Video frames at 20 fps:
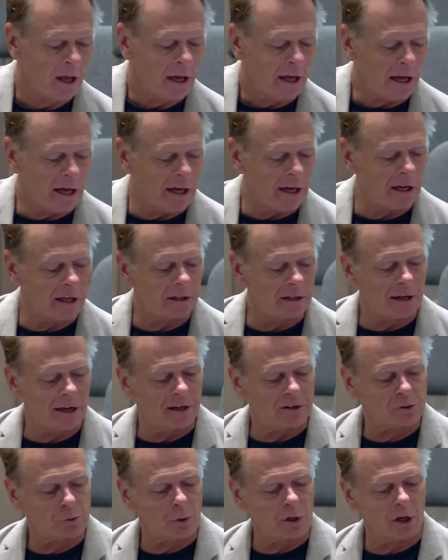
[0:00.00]
And
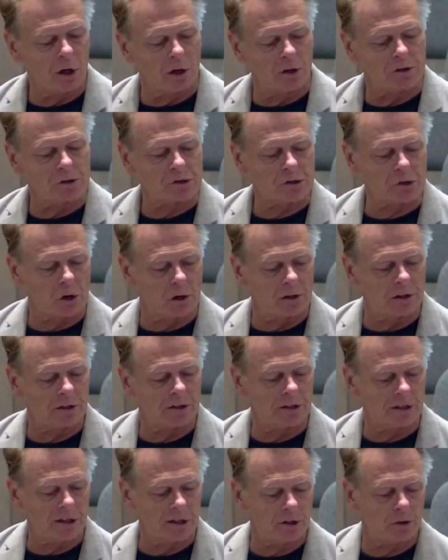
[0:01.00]
as we all started
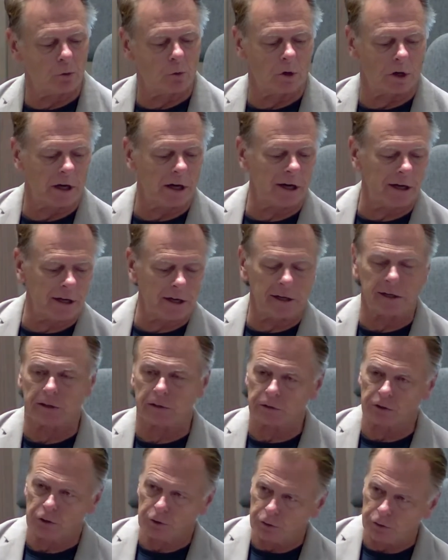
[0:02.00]
to eat away,
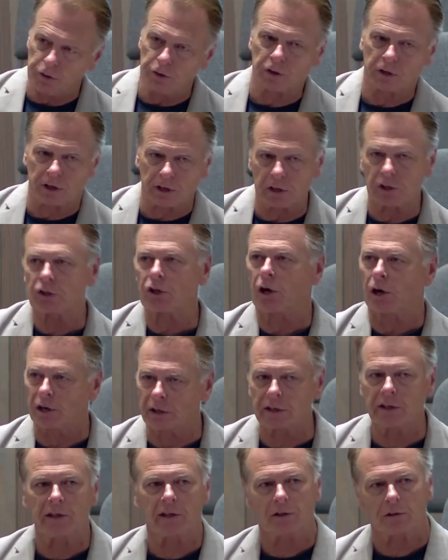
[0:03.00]
and you know, you're kind of
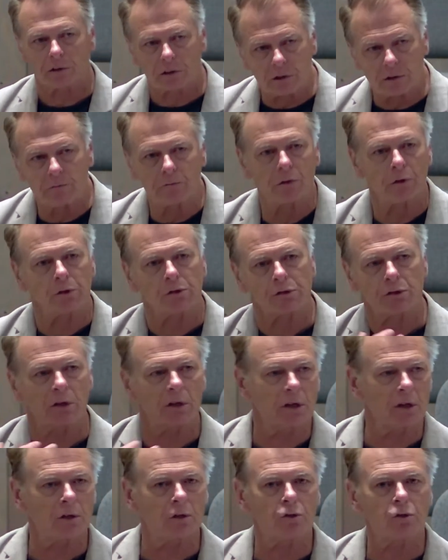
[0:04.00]
talking and
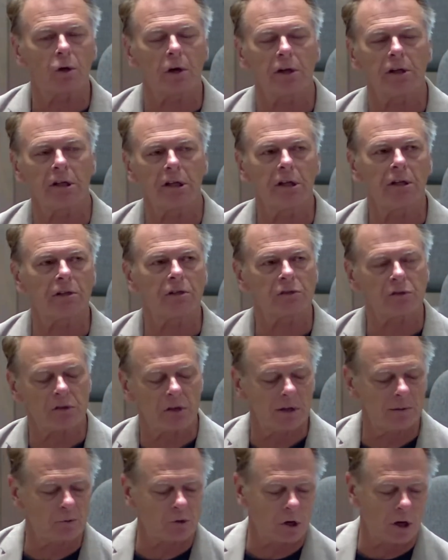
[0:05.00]
conversing and trying to eat at the
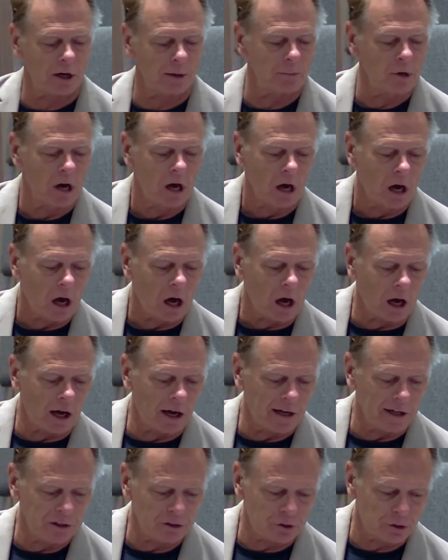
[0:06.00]
same time,
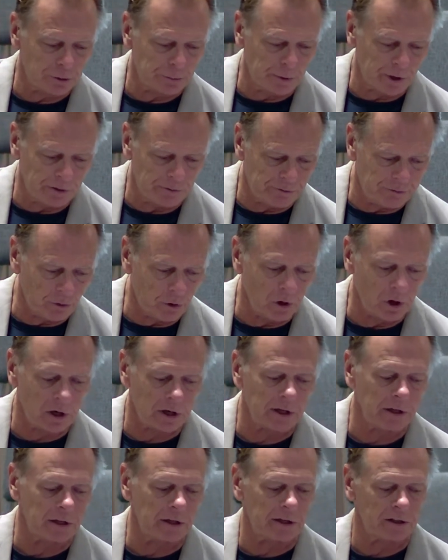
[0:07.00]
I took my
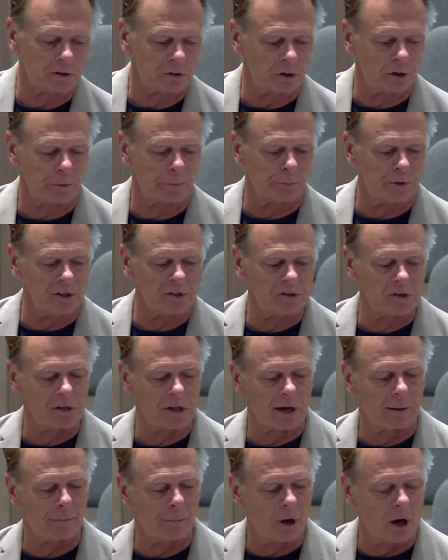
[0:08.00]
fork and I took a piece of
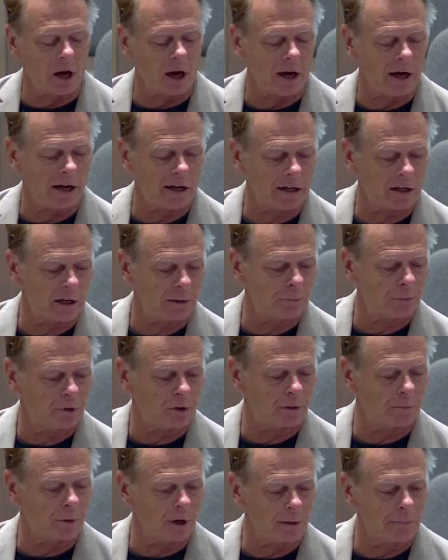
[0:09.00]
that pie and I put it
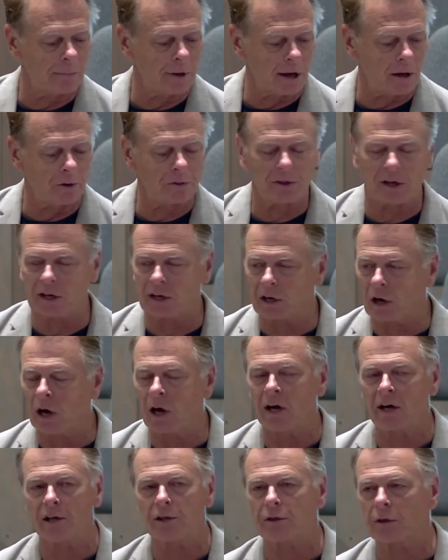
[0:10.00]
in my mouth, and
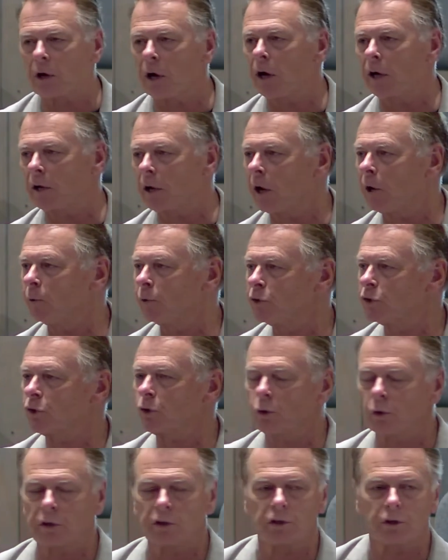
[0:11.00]
I thought I was
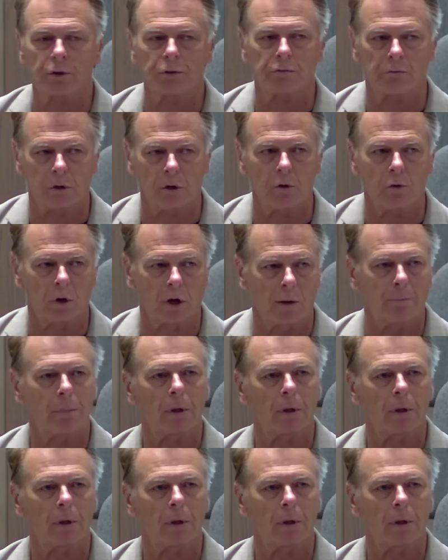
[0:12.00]
going to throw up.